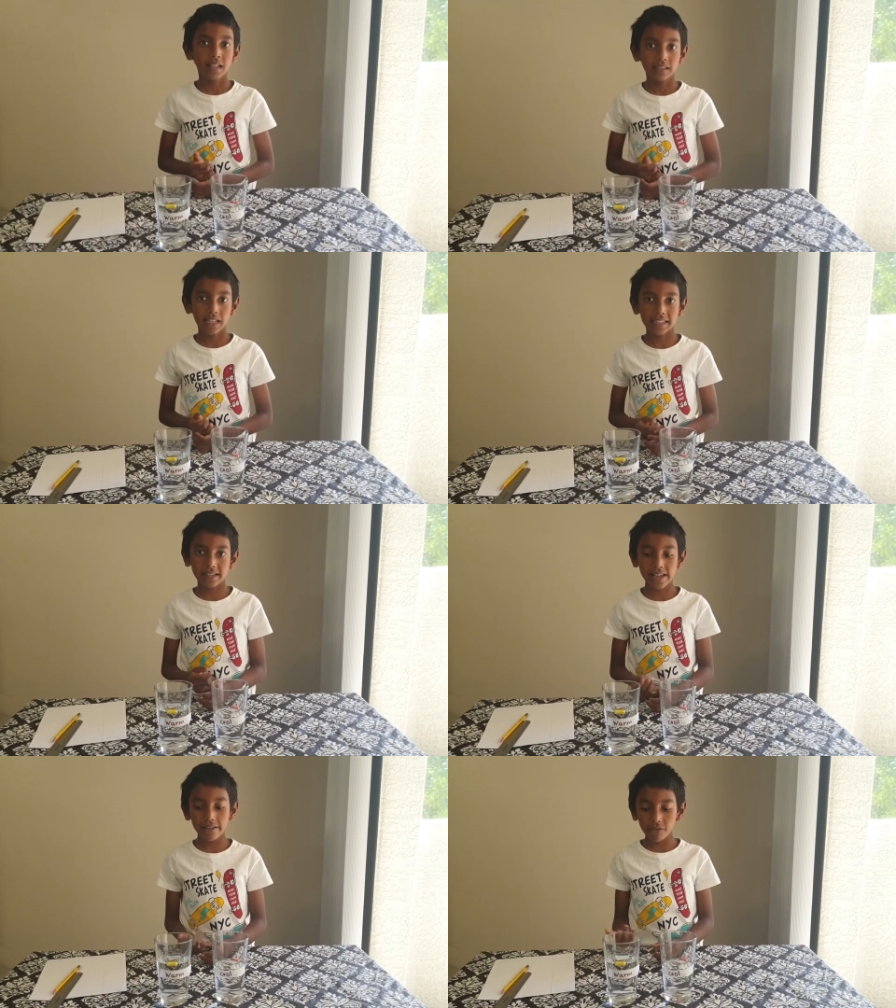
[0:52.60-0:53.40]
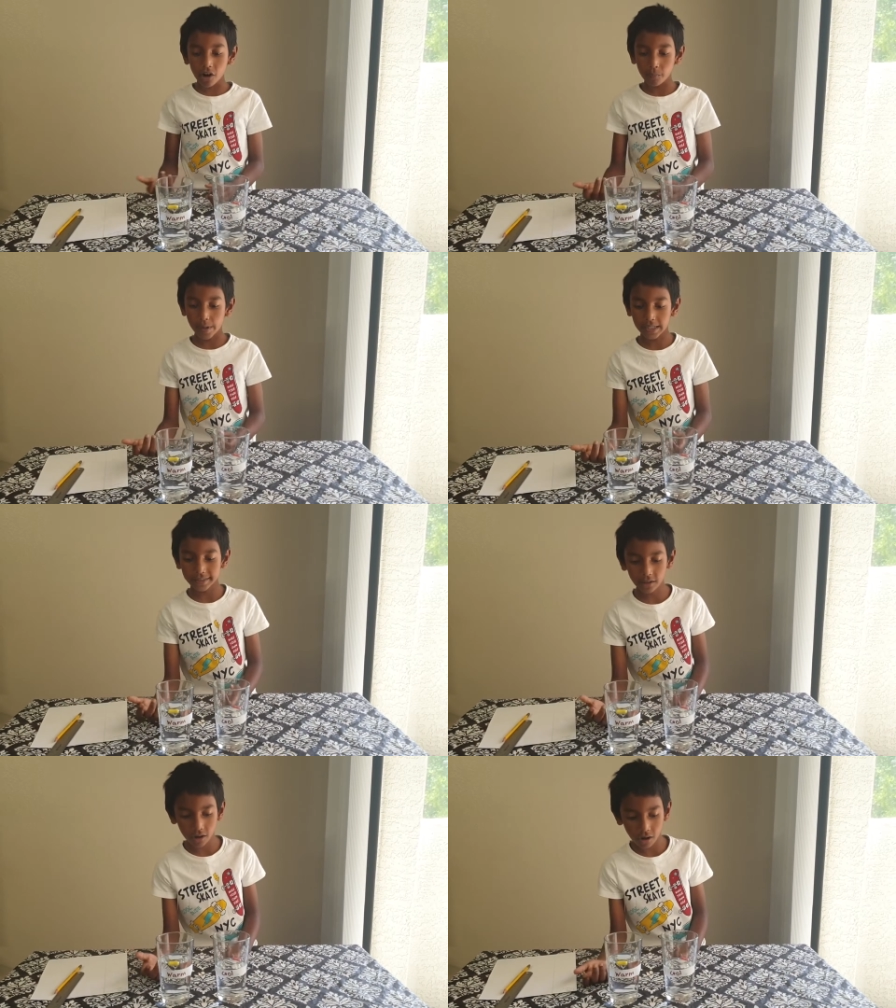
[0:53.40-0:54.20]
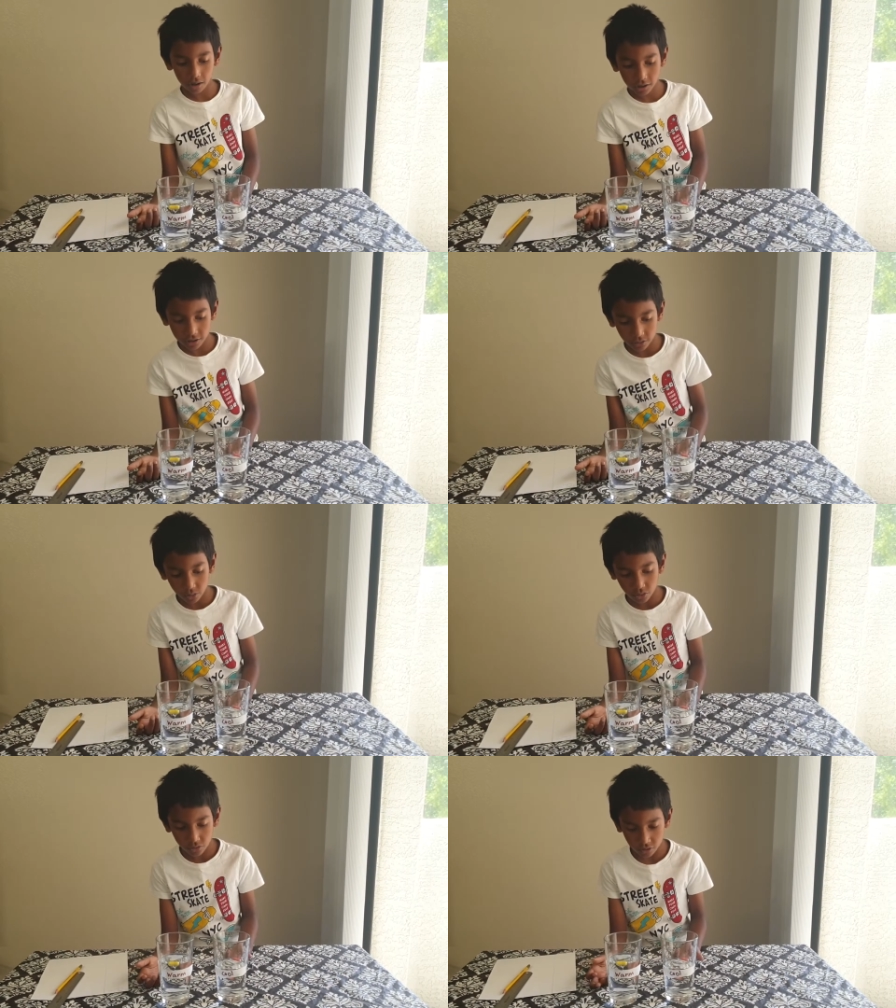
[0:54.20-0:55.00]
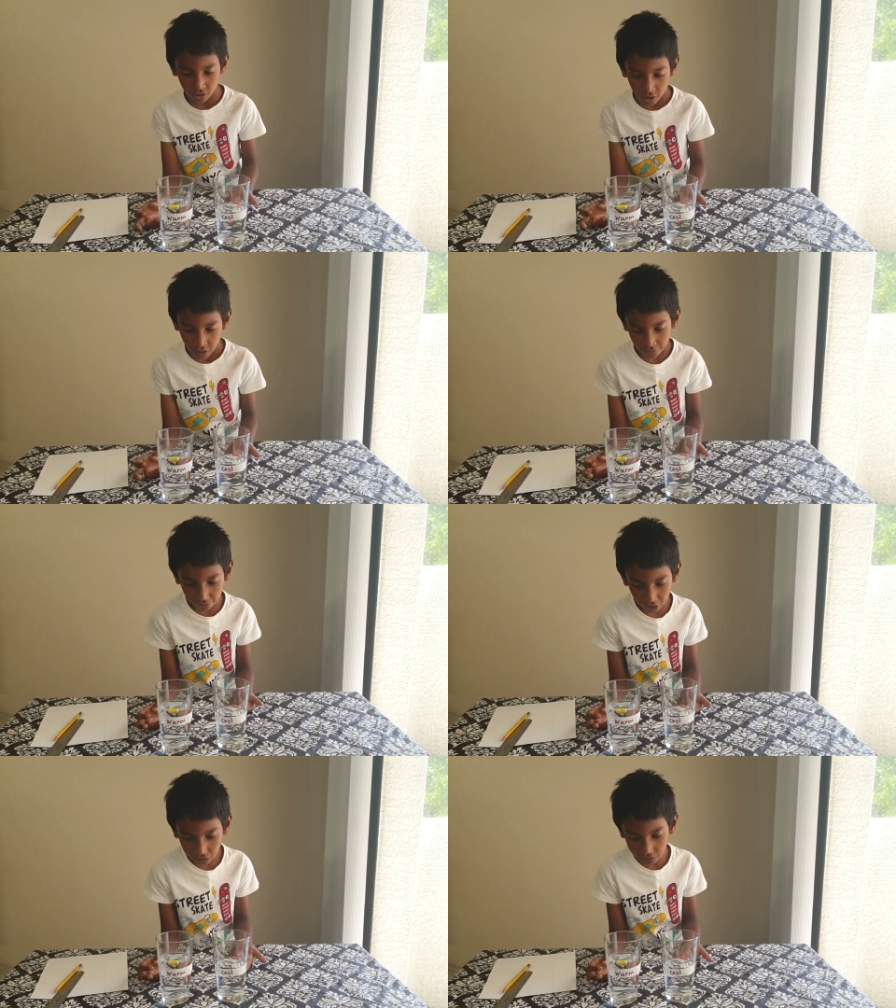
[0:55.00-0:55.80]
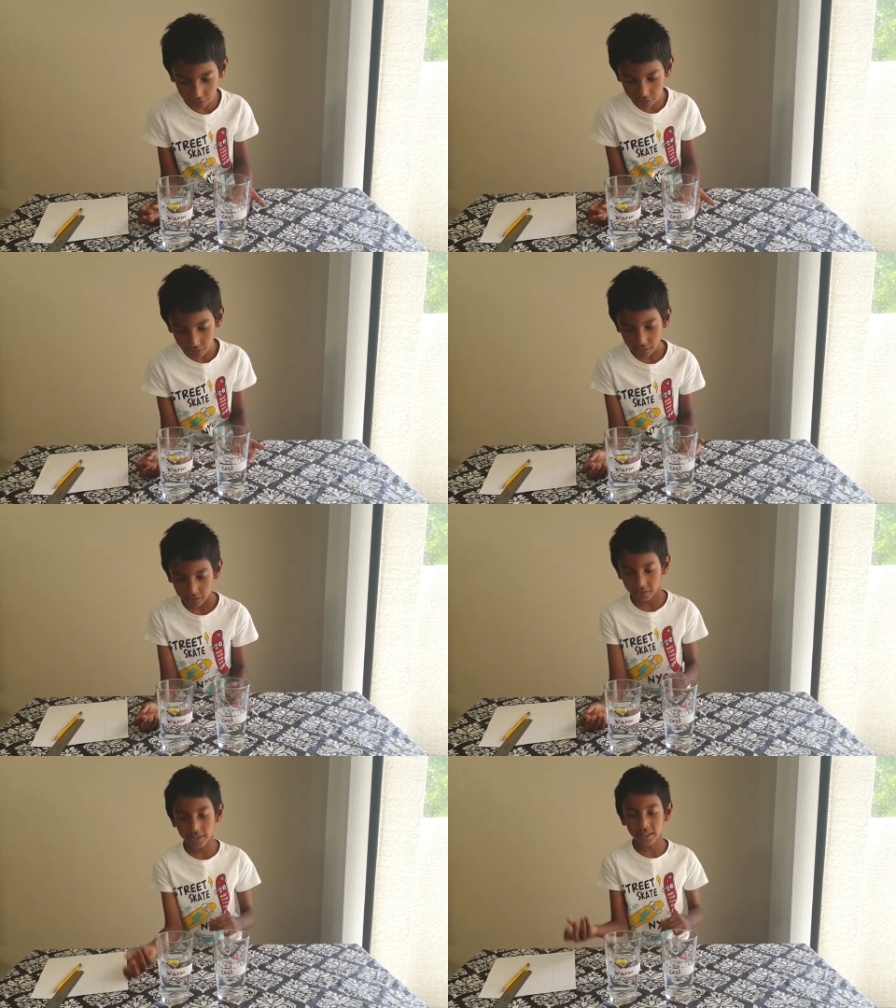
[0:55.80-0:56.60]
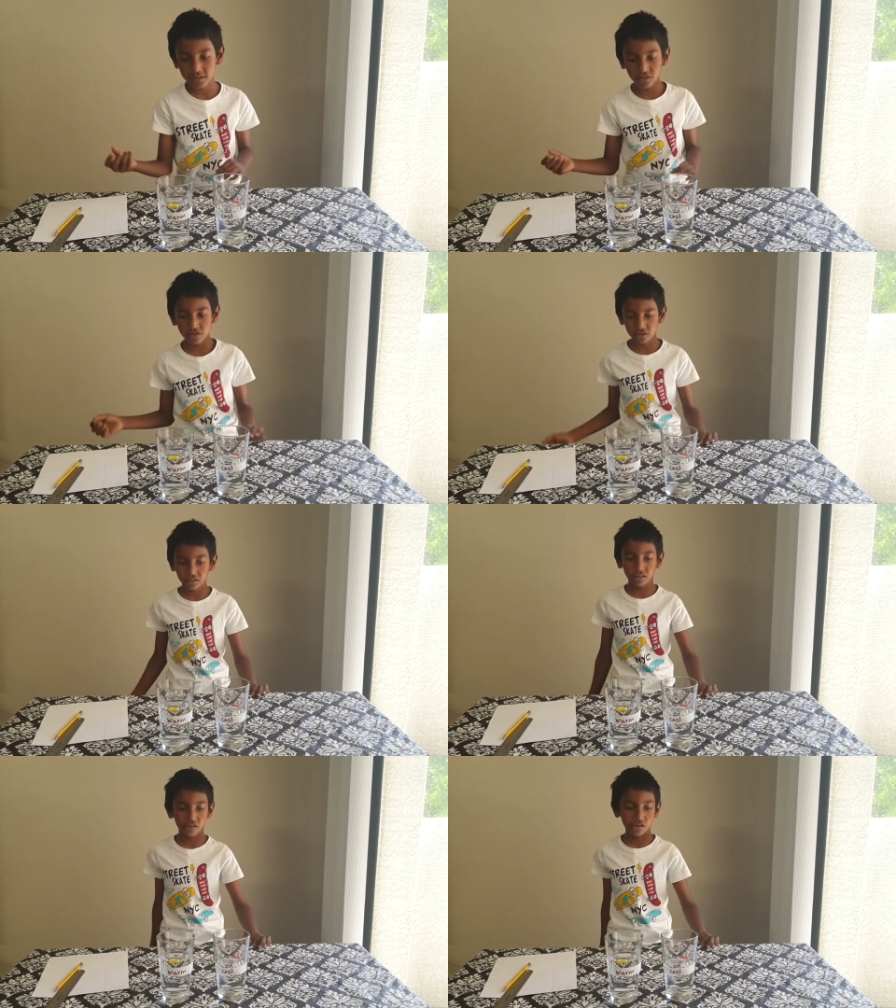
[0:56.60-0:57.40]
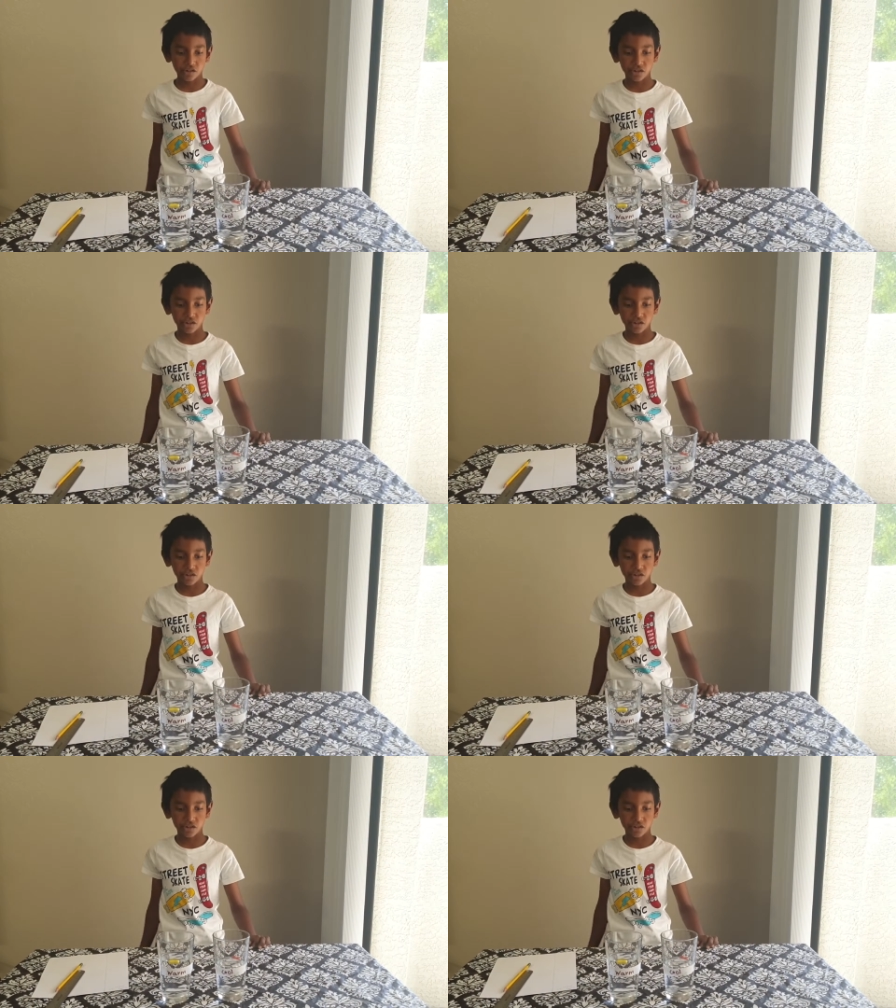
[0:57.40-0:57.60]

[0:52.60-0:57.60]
Let's give a minute or 2 for these to